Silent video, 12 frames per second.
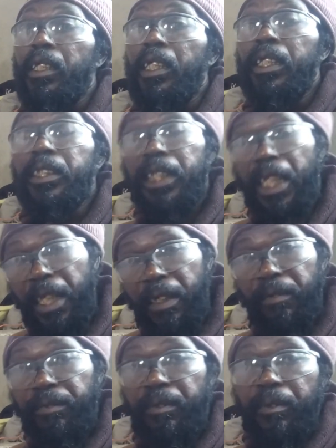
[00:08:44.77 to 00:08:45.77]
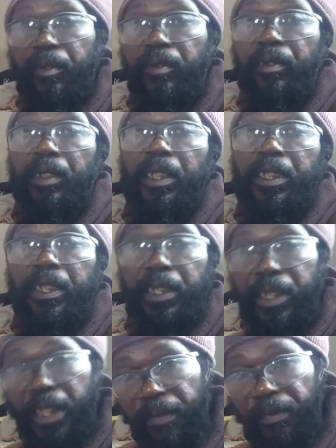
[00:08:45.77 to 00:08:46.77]
It
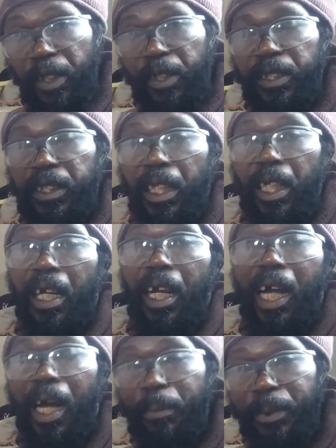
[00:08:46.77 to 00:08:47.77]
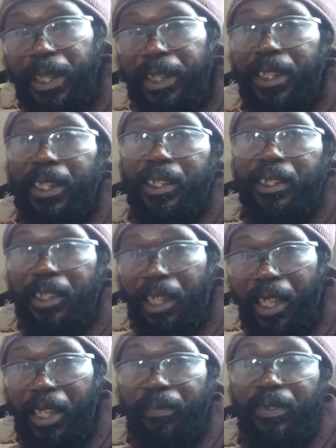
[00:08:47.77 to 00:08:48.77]
gave us a happiness and a
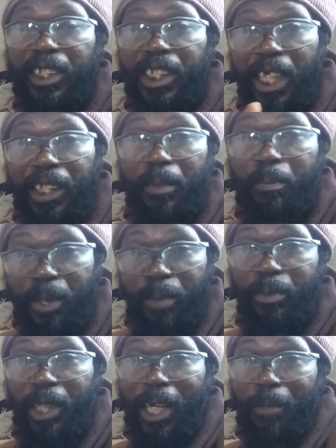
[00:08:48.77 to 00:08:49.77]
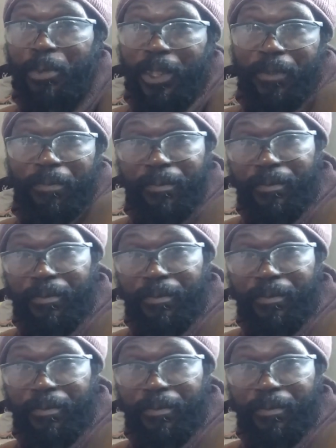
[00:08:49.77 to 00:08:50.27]
joy to see other people happy.